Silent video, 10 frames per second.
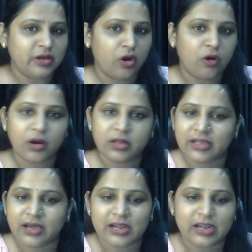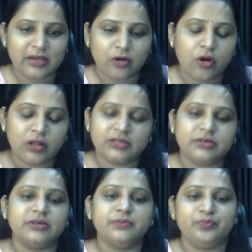All
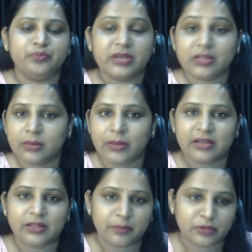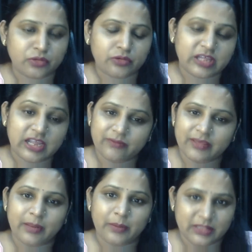the Bits and Bytes episodes are
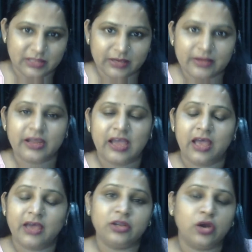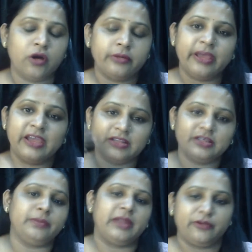available there and on my
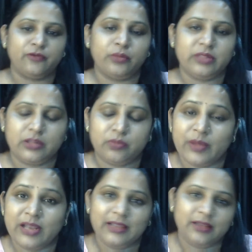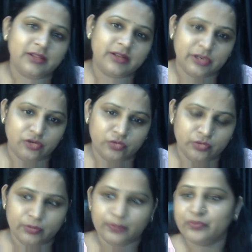other platforms as well, LinkedIn and
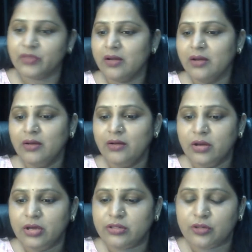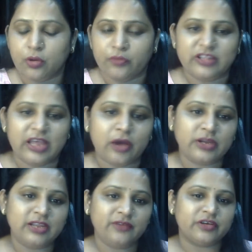YouTube. So without
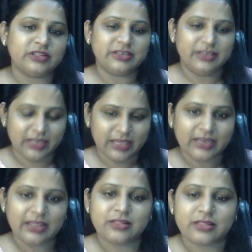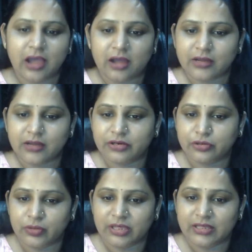any further delay, let's start our
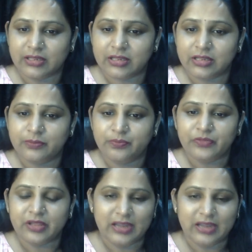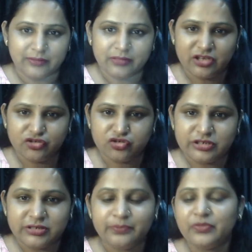today's live session.